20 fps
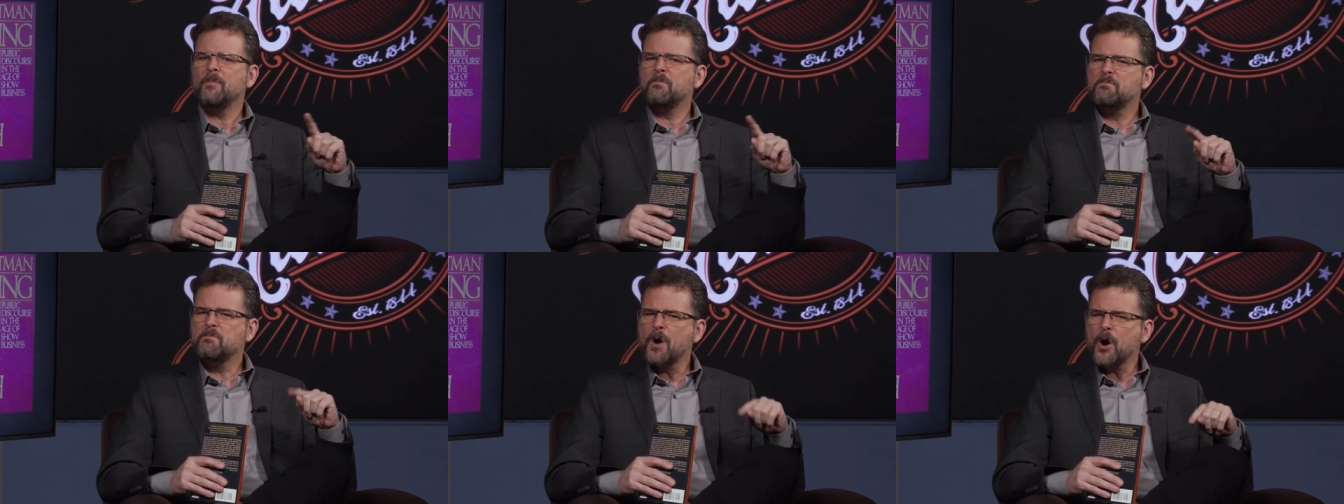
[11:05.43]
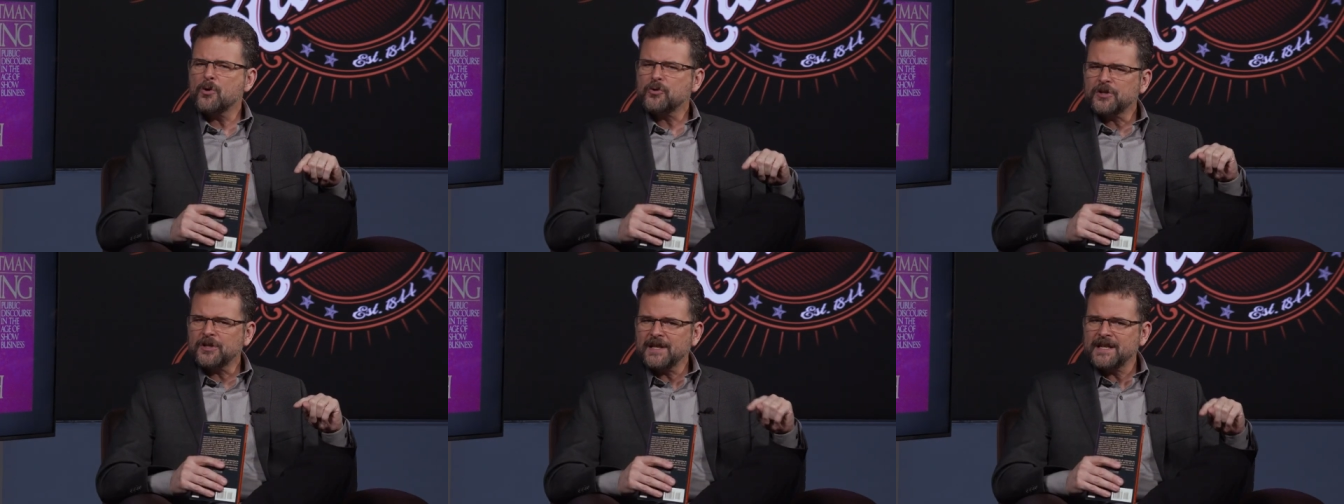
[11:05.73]

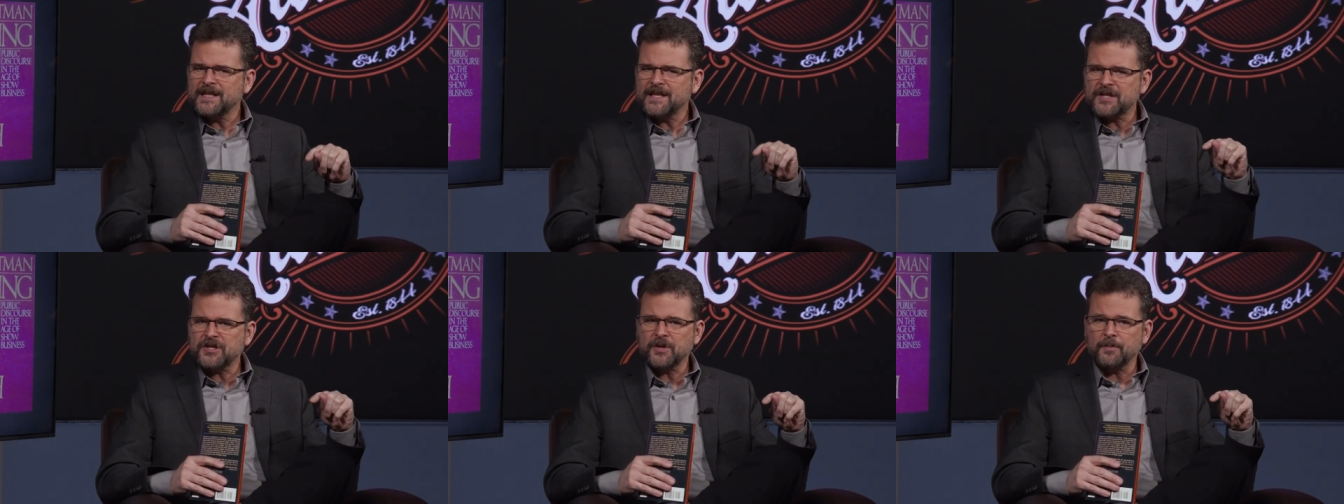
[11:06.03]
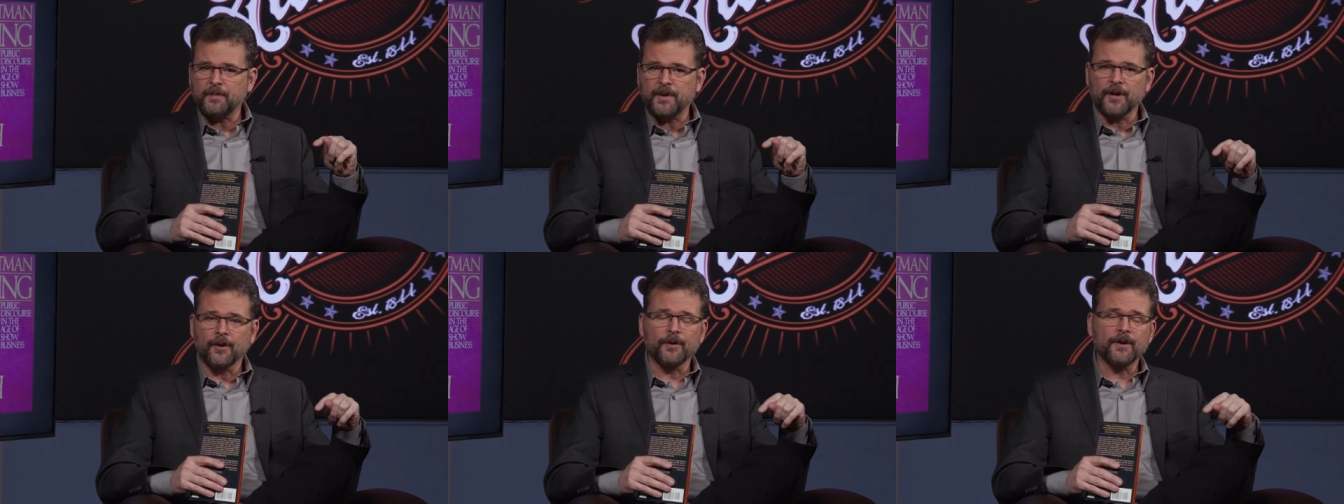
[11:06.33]
mostly
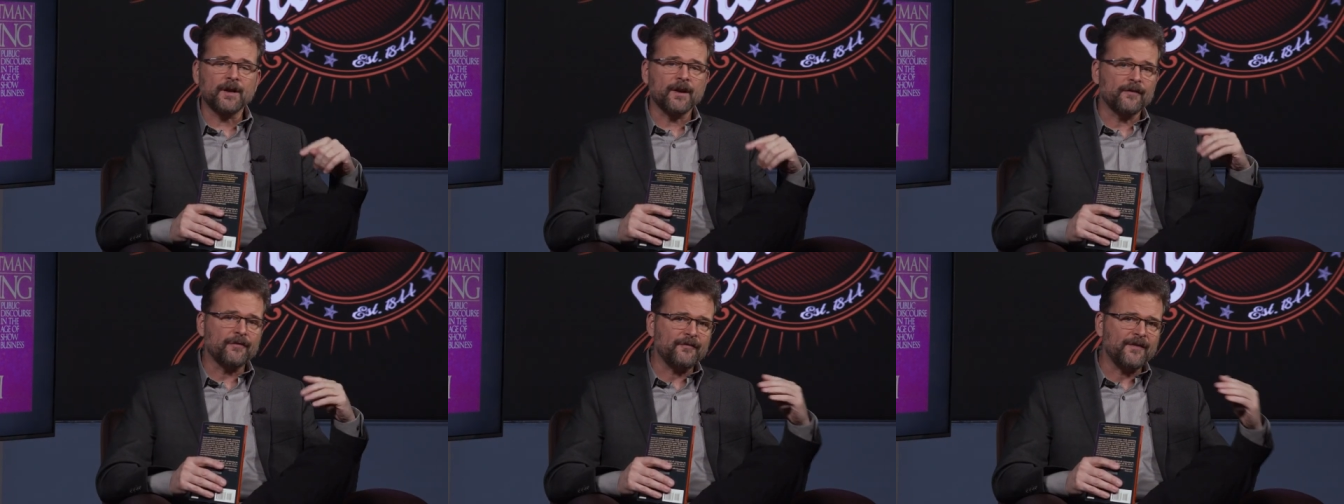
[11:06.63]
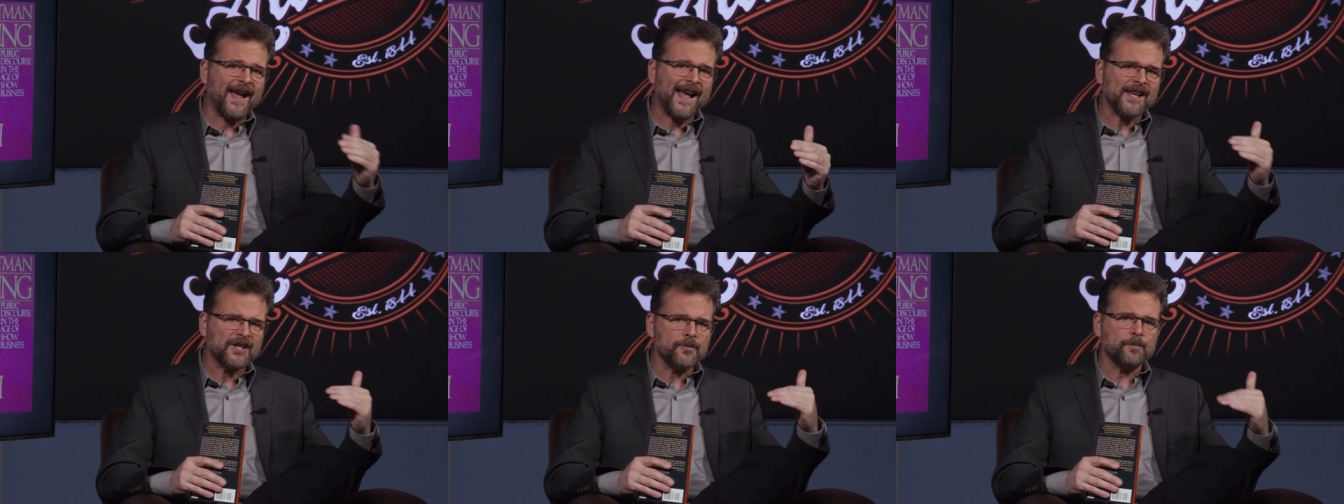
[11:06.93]
disappeared in a
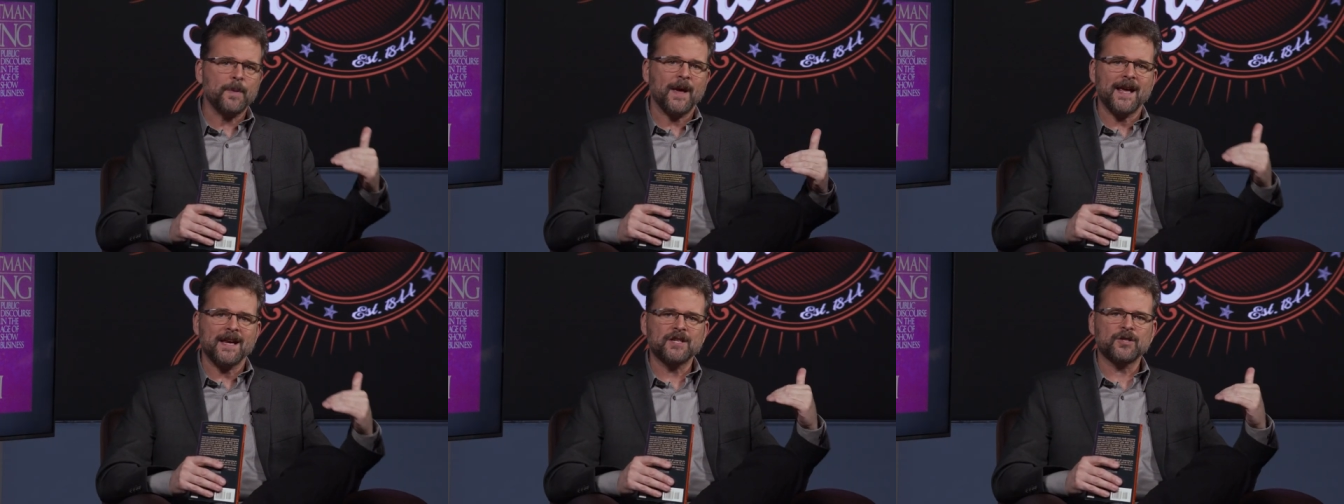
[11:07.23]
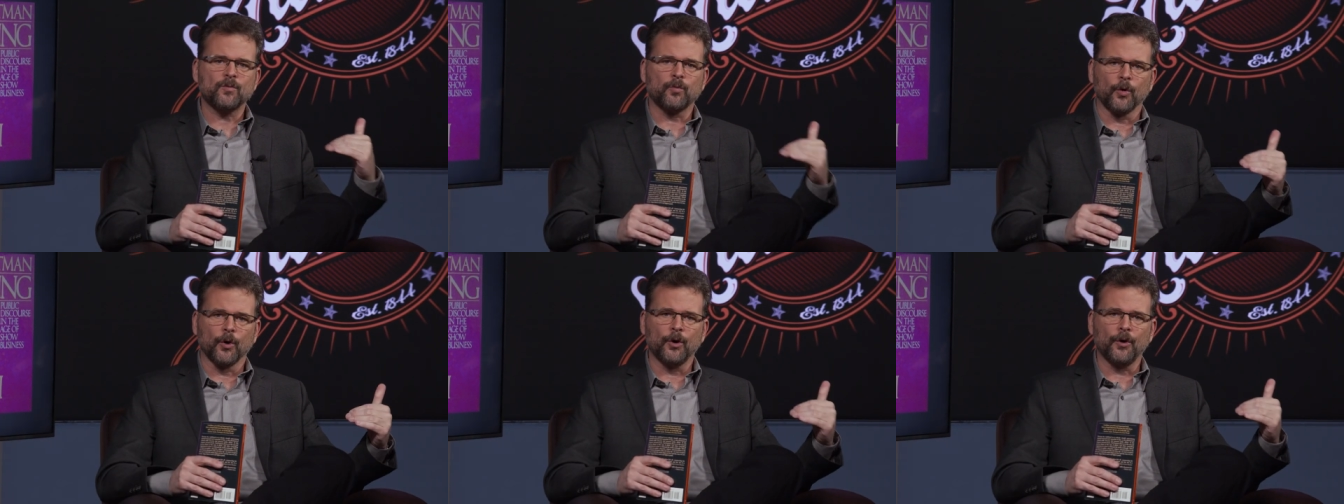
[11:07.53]
fast
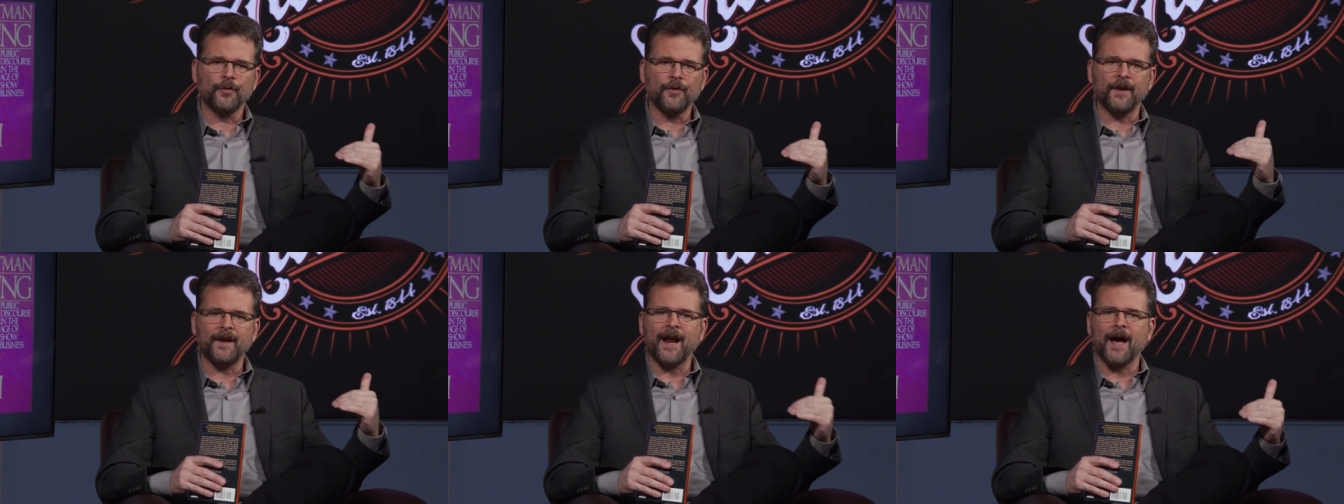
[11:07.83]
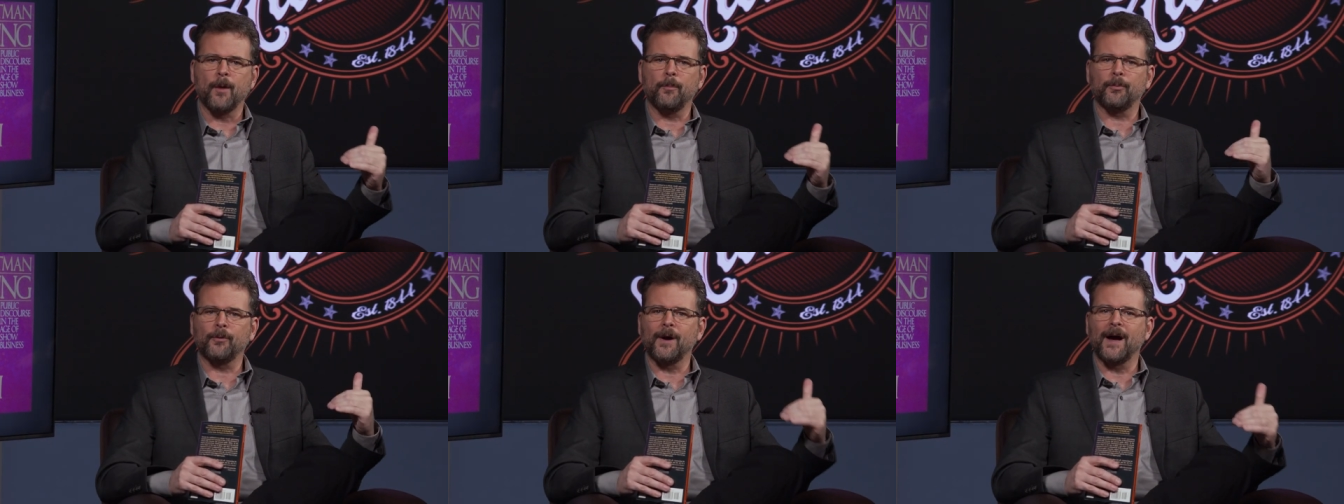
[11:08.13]
paced world that
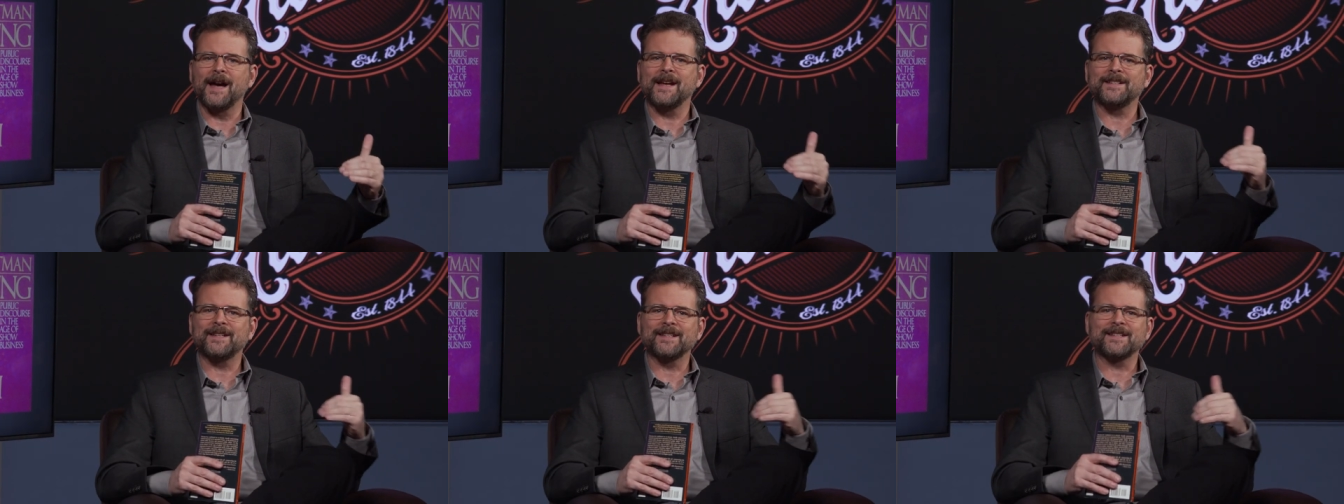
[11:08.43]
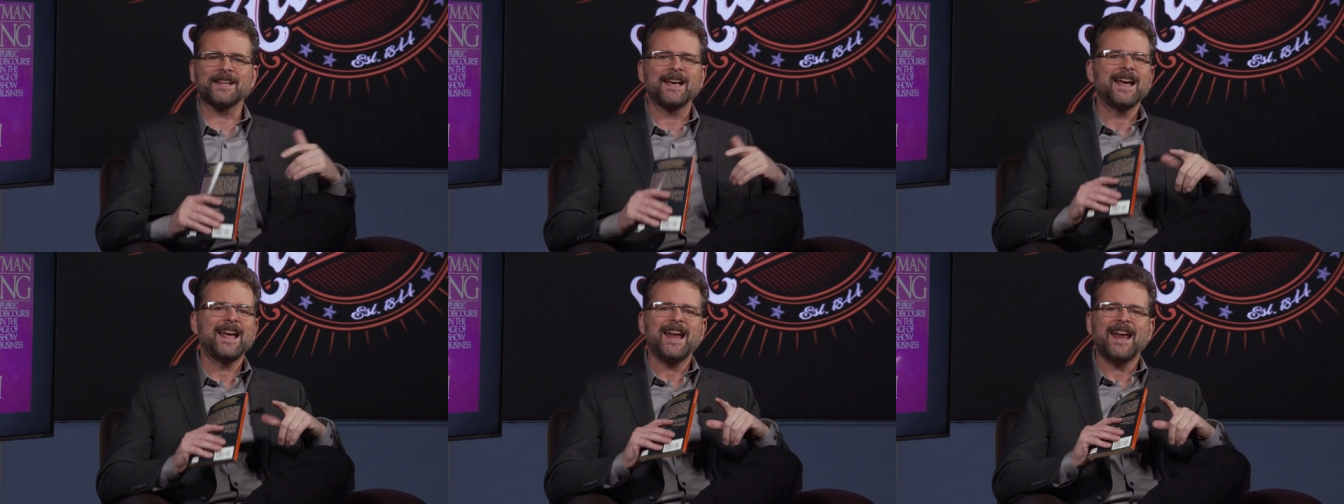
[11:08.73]
now
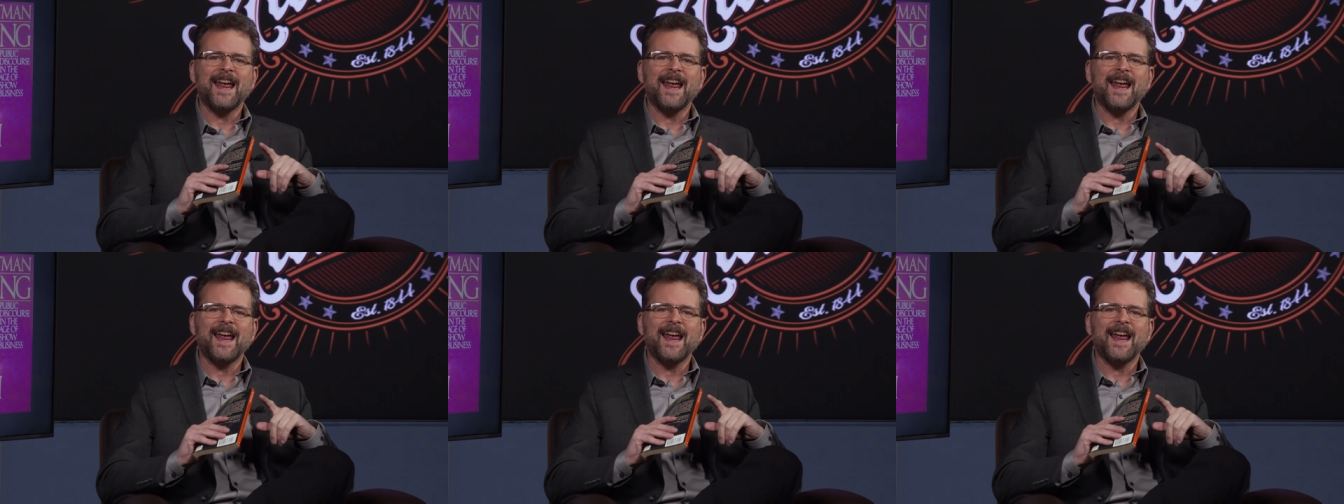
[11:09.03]
prizes